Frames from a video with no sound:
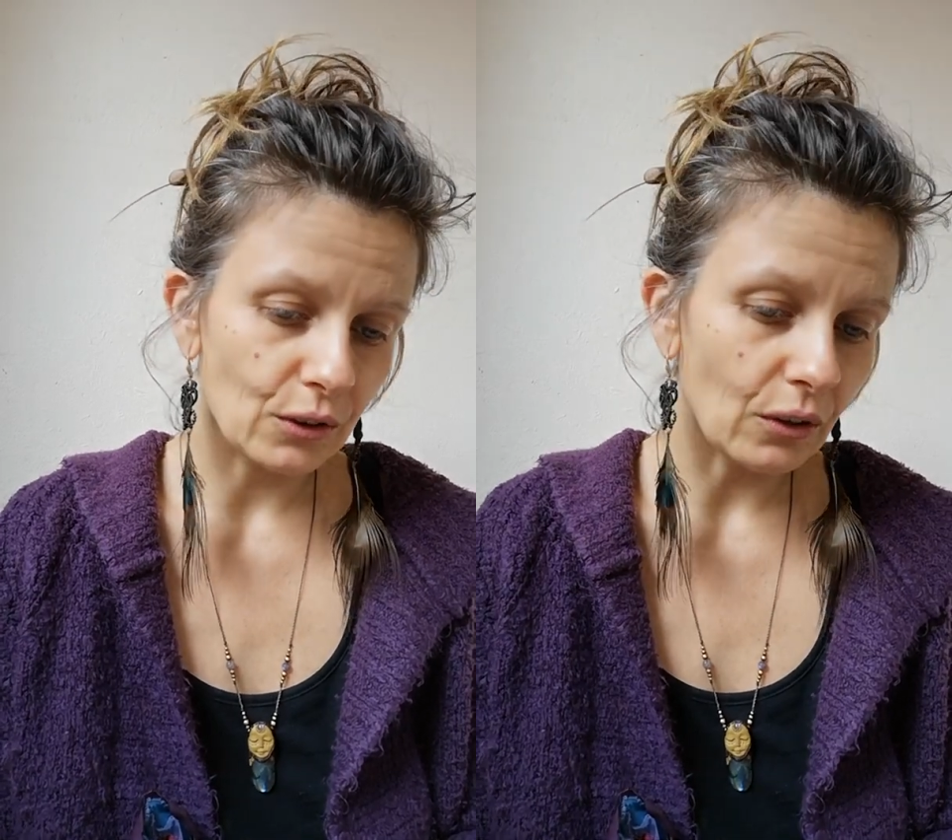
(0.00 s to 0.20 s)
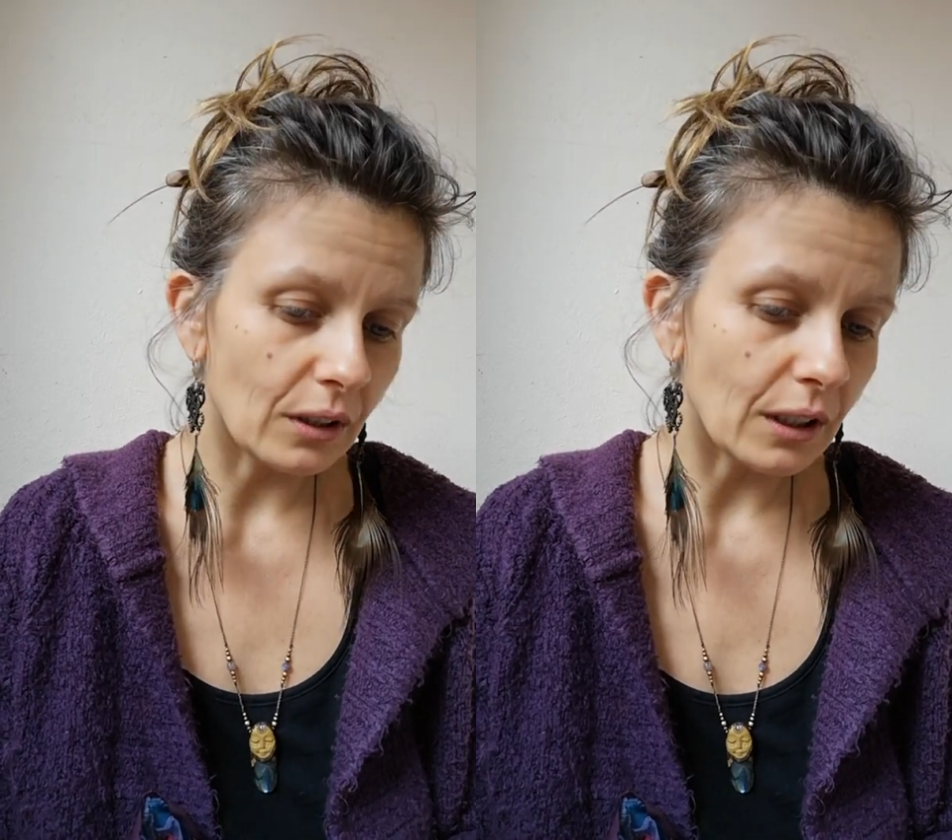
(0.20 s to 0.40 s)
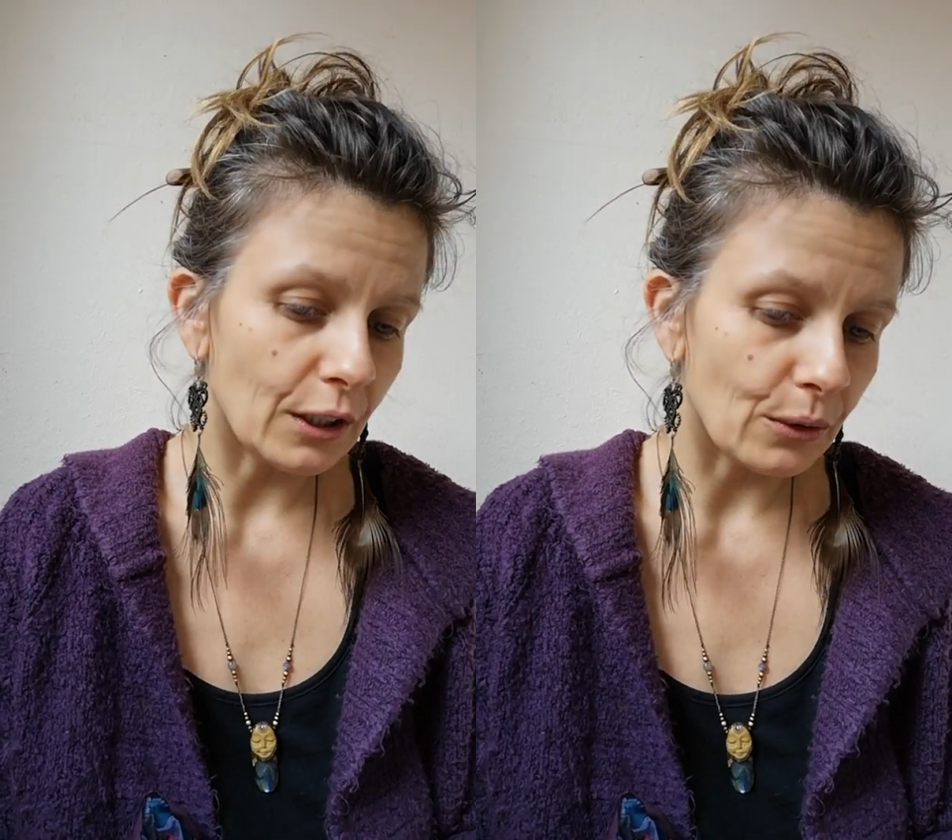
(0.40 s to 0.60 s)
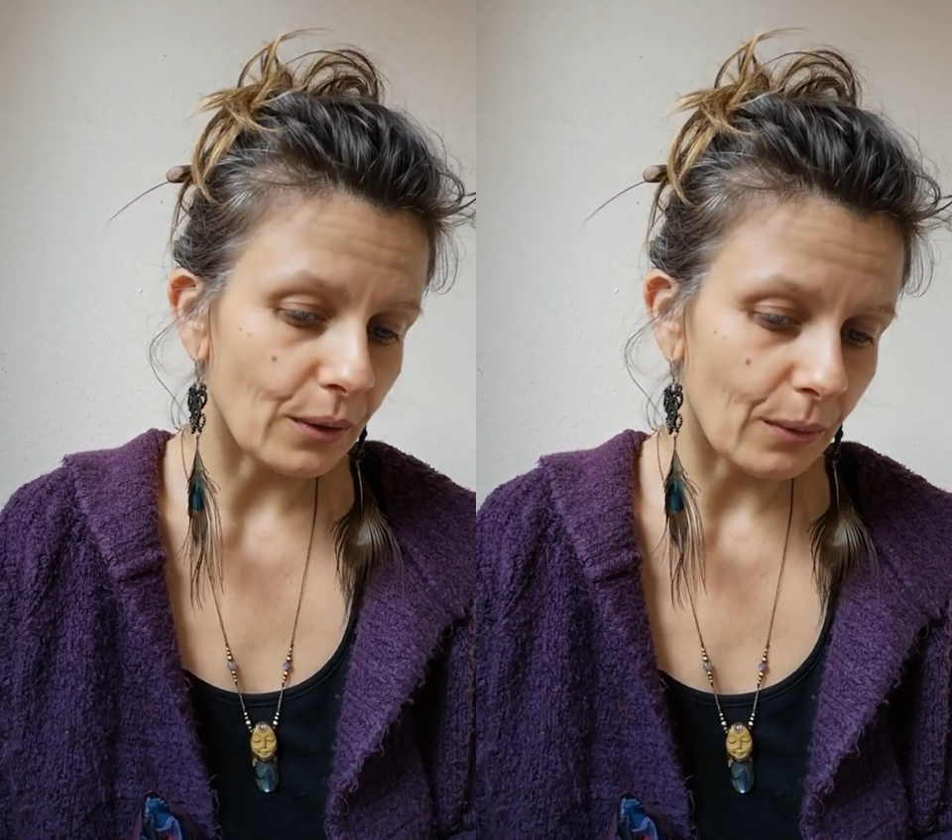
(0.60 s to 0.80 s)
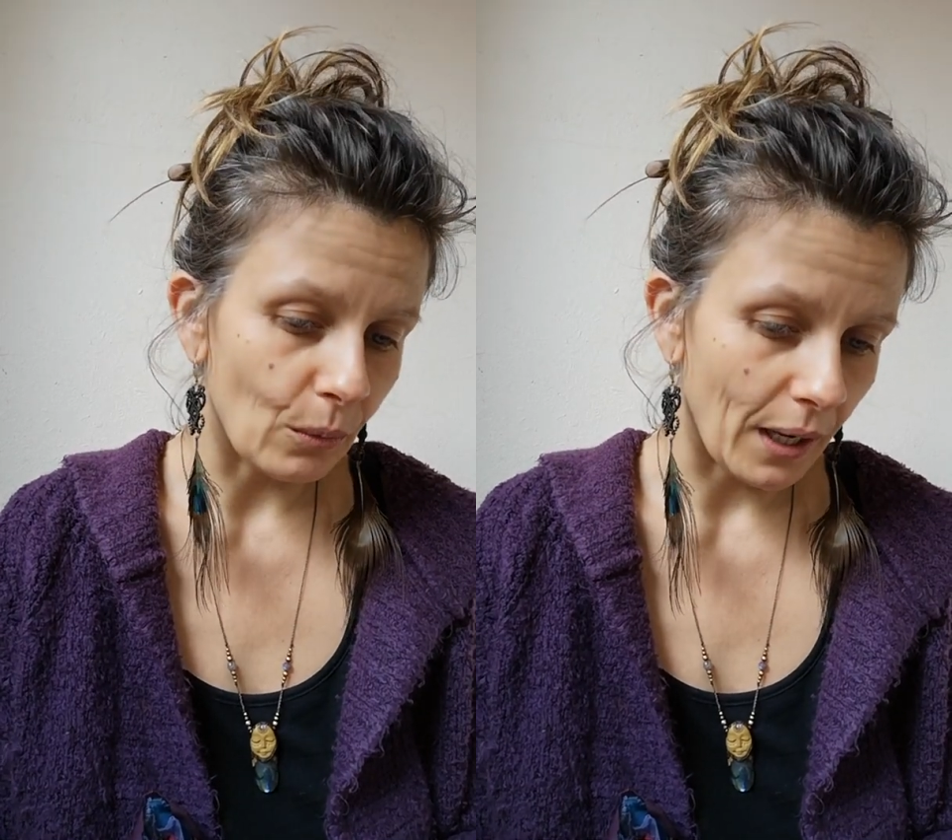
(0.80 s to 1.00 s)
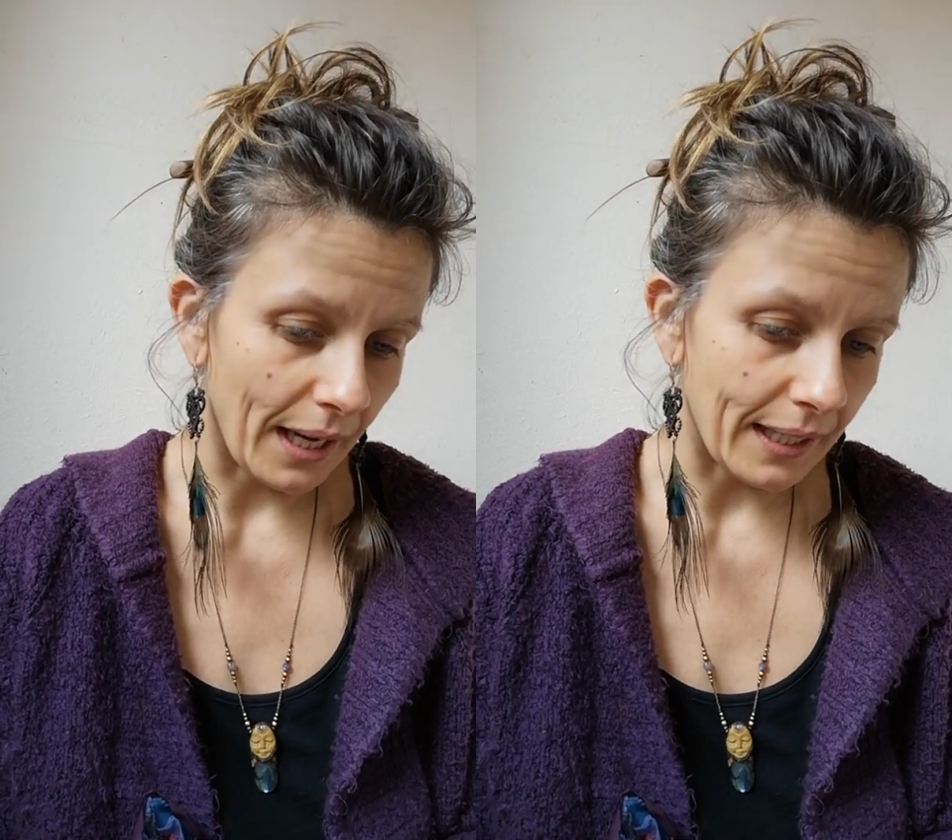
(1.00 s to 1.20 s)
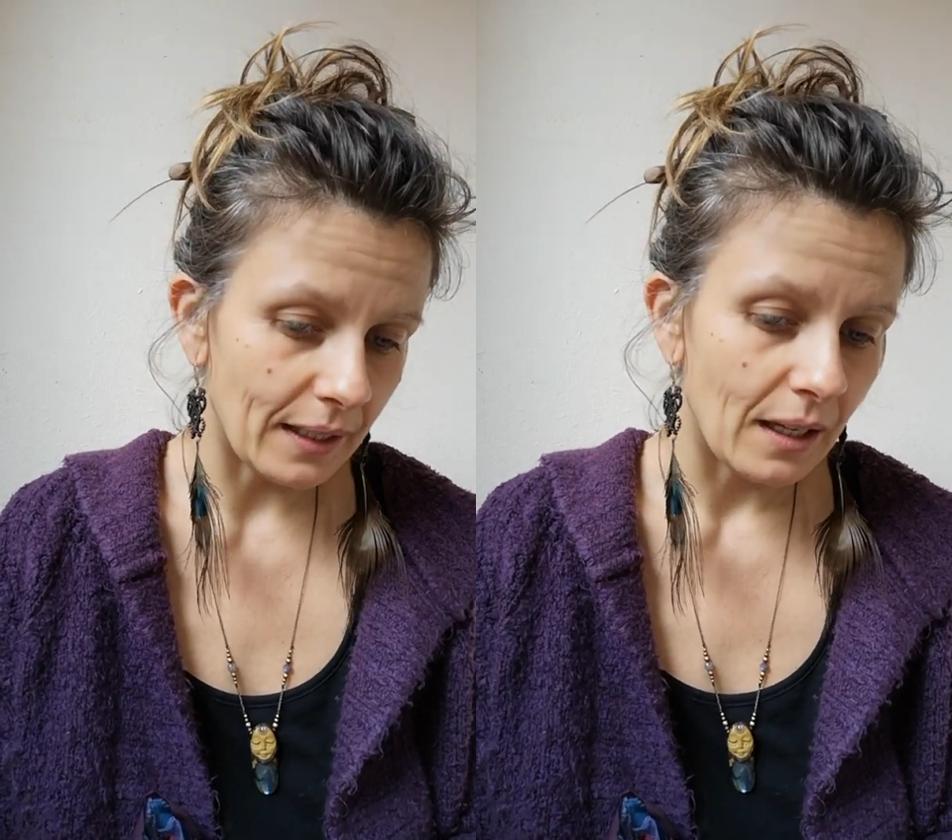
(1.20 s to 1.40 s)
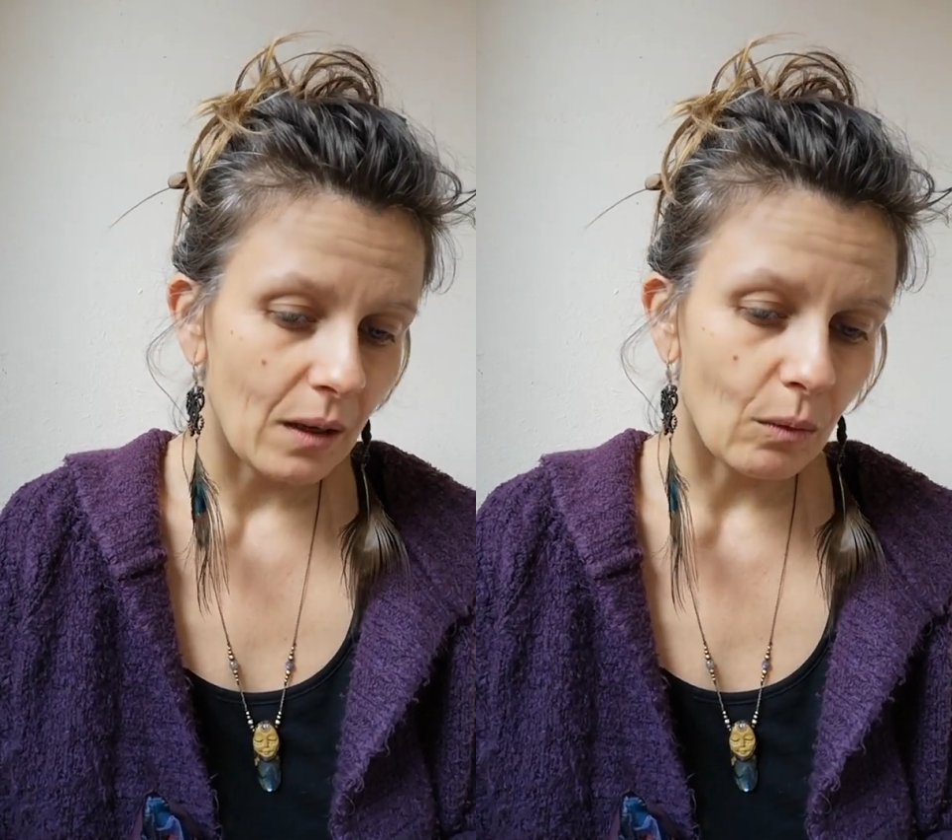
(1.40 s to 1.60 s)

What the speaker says: totally new way,